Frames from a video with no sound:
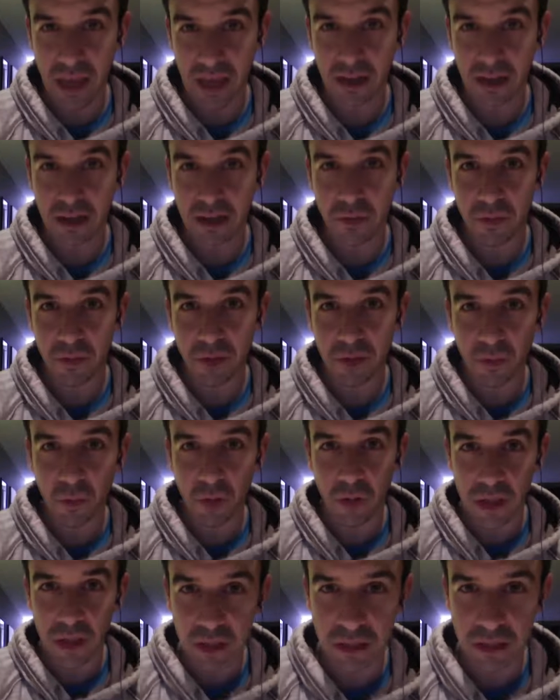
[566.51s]
What is
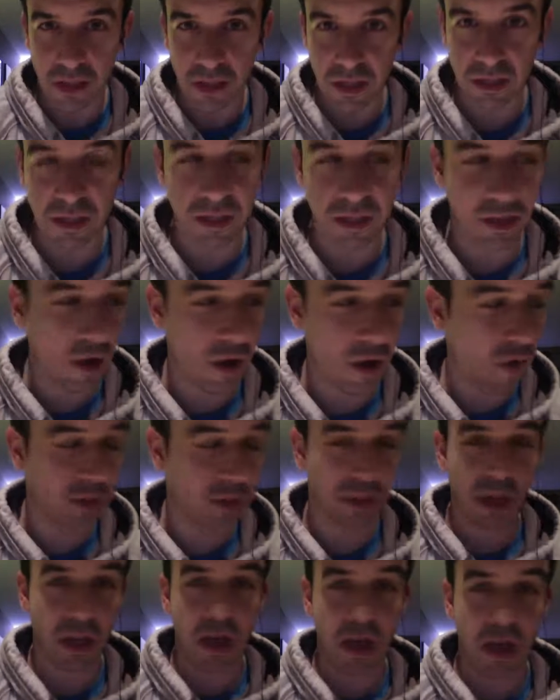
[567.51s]
this?" He's like, "Oh, it's
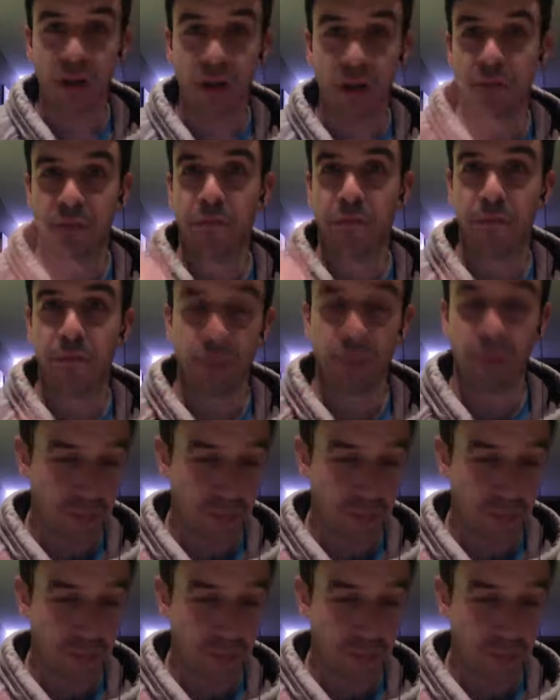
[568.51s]
just